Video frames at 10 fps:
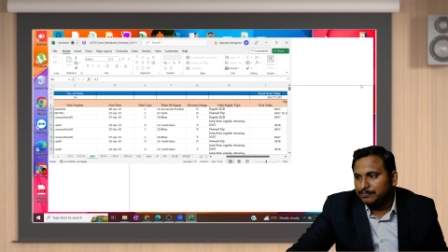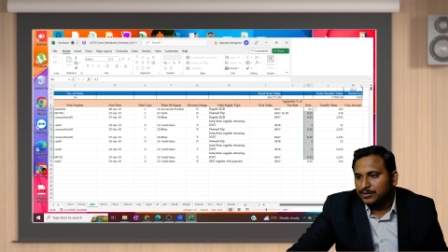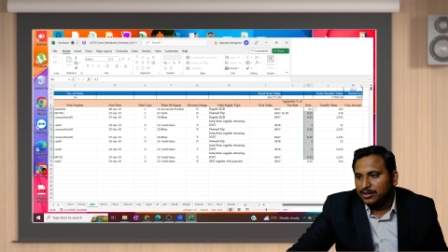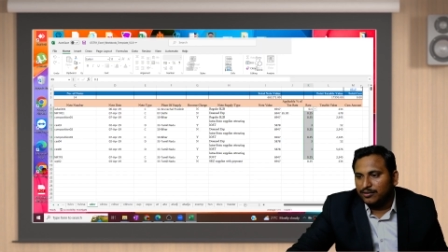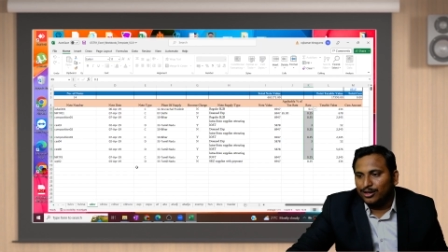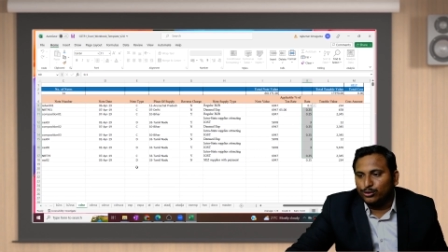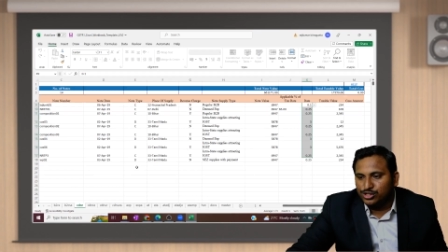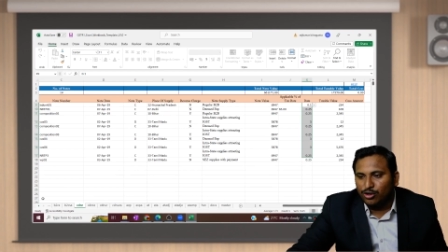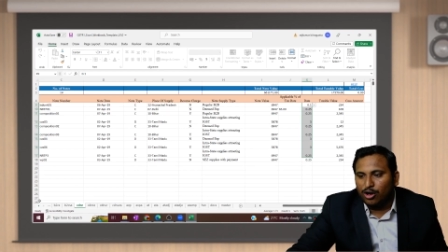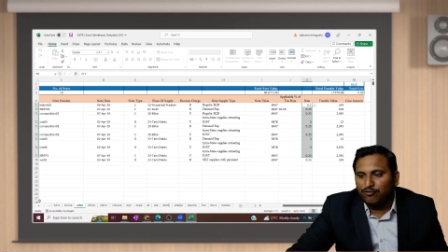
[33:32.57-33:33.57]
We are using
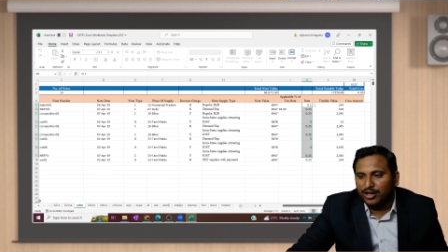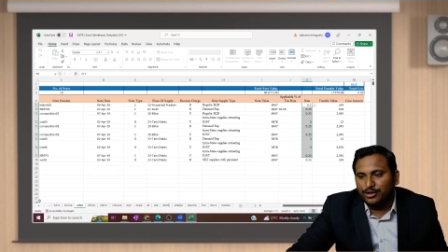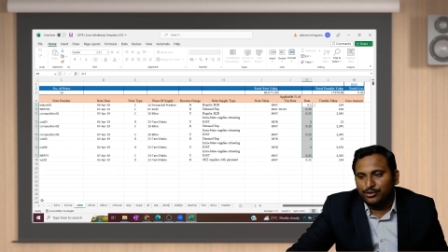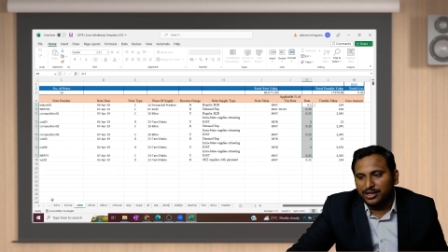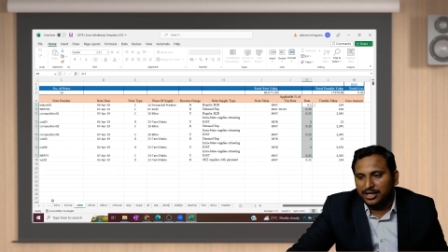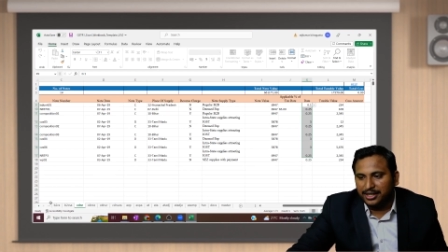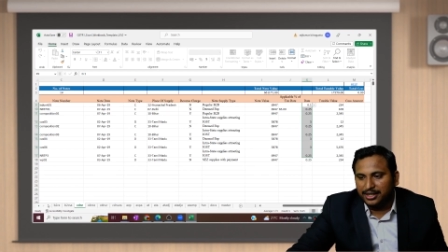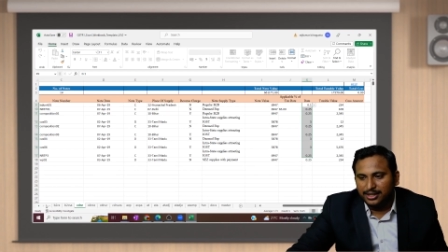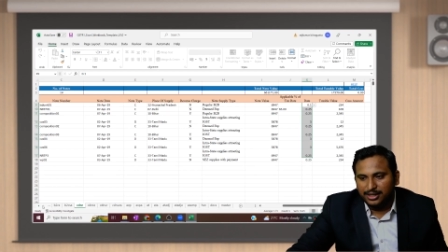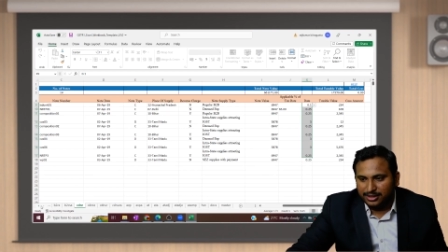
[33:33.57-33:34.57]
offline utility.
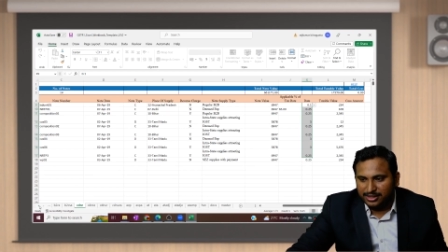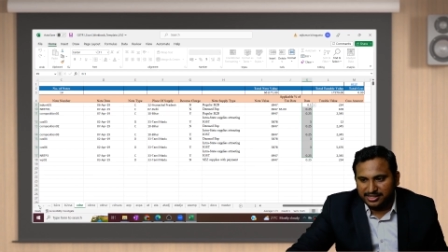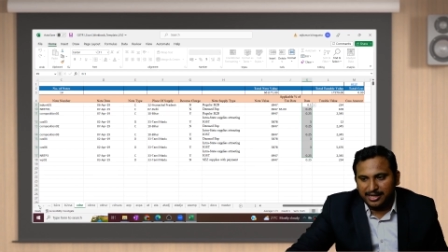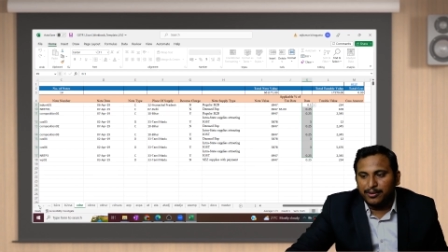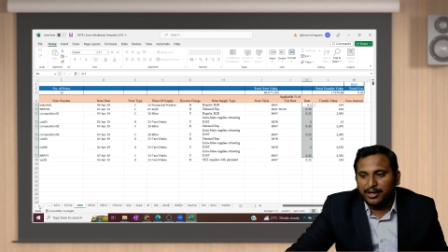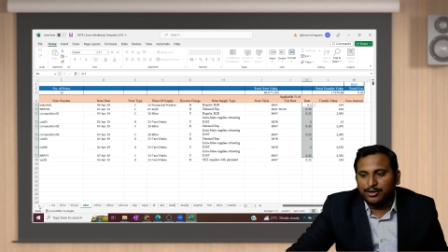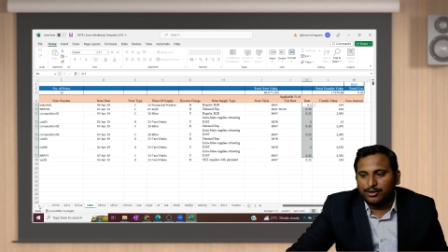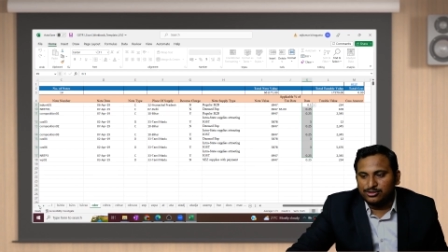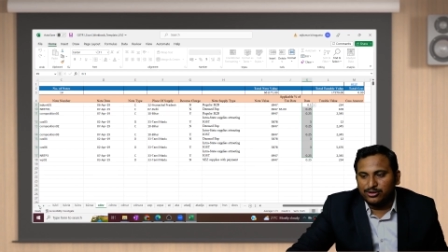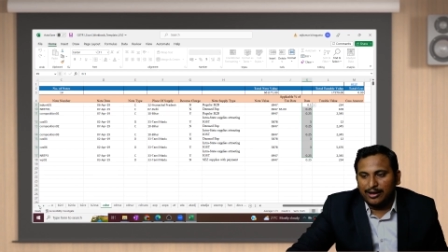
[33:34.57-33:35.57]
This template also,
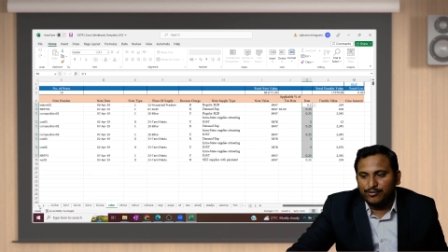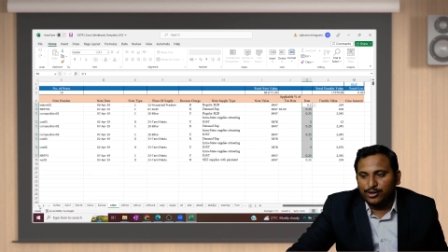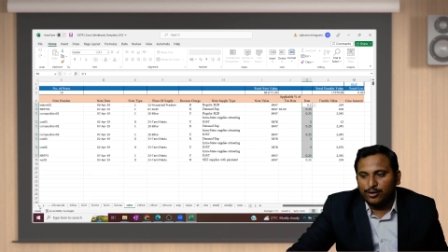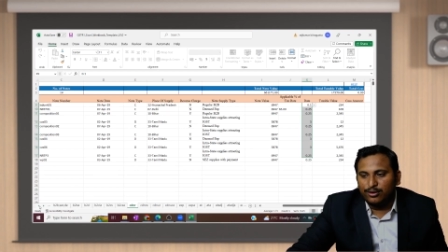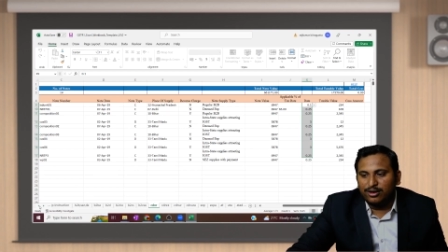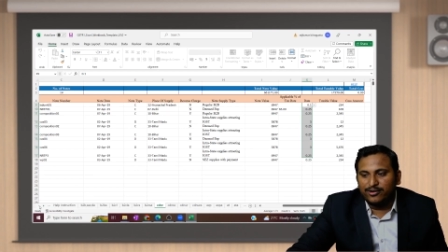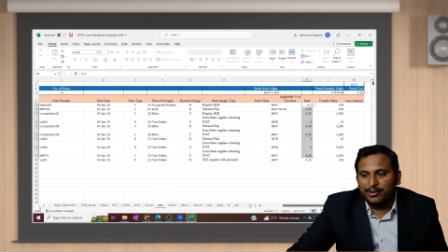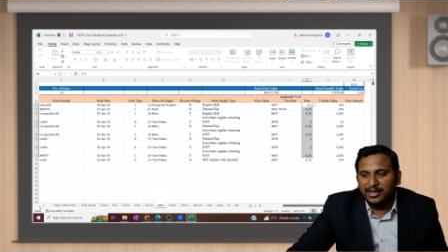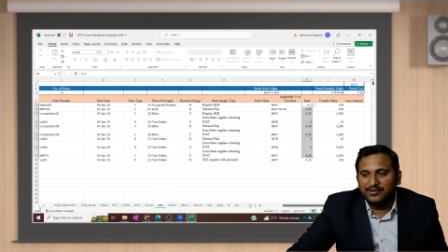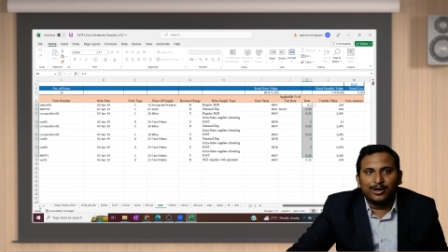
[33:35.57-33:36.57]
have you downloaded from
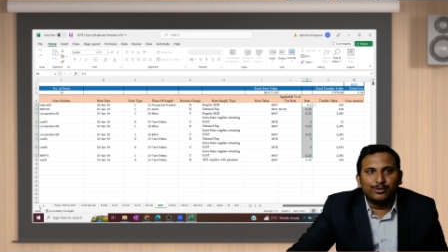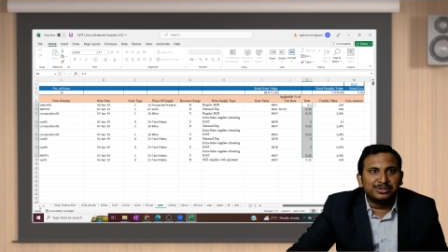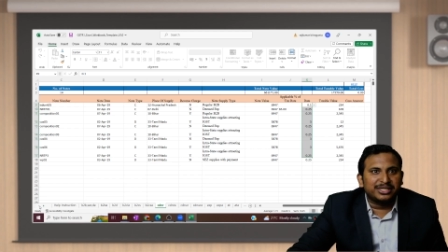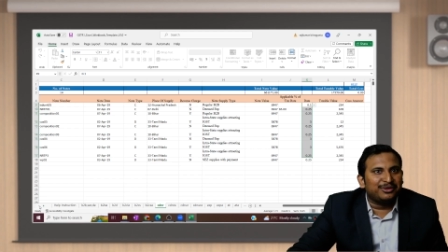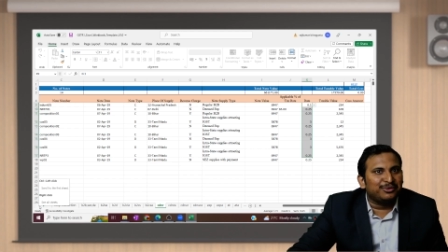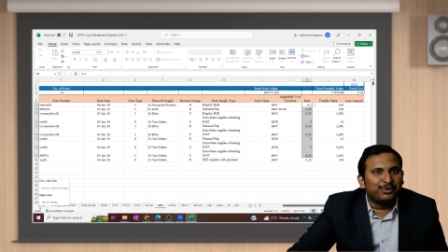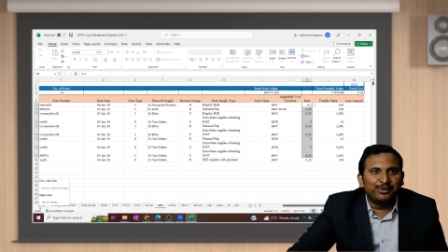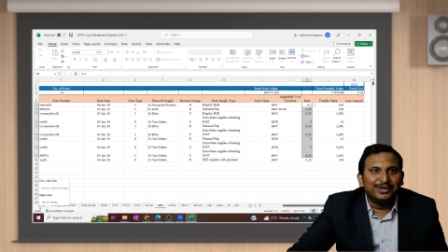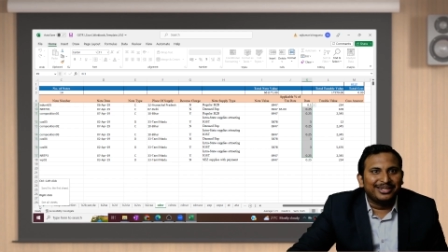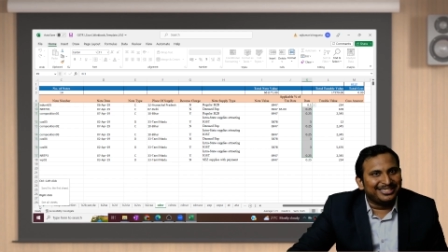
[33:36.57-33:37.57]
anywhere outside? No.
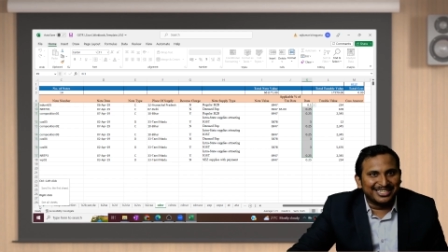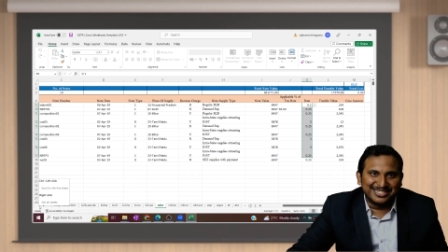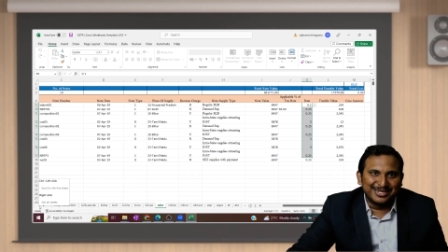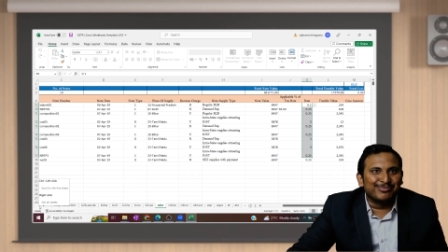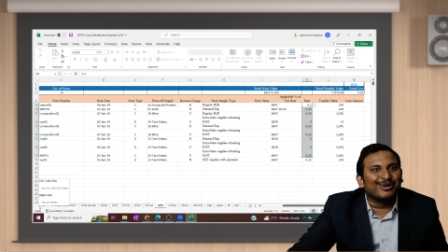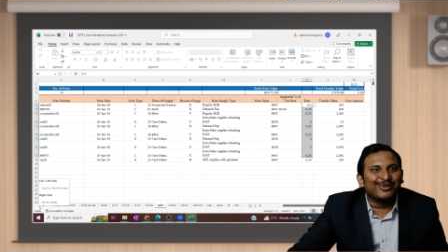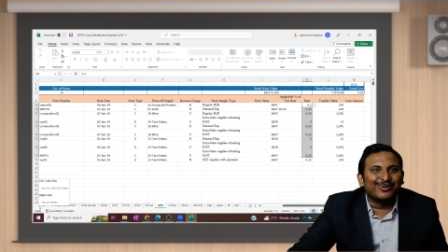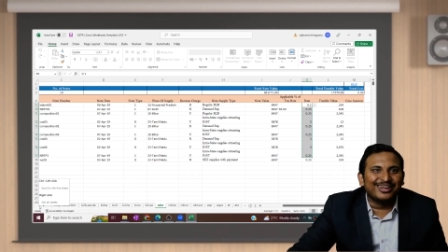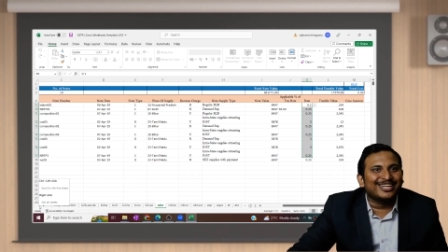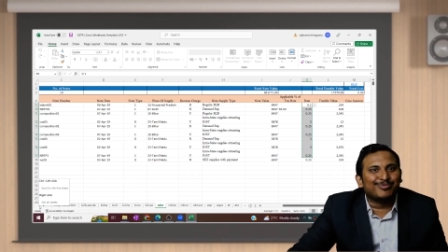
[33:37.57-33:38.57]
The ST portal only
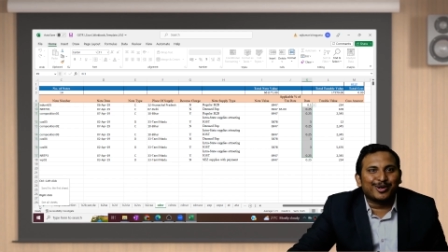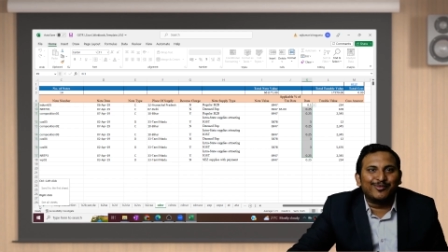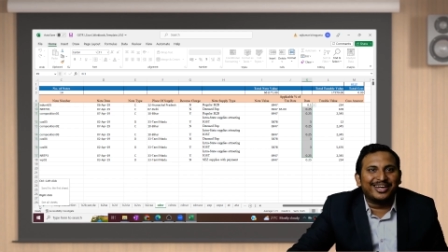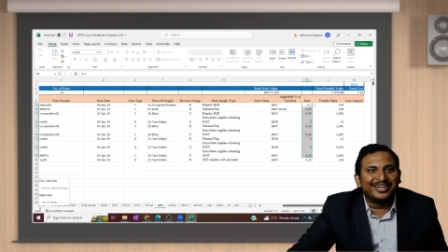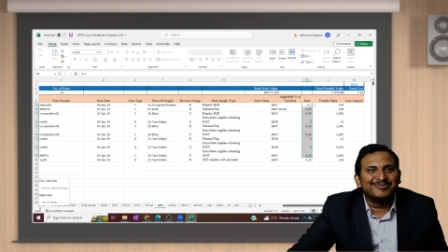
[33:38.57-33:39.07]
has provided.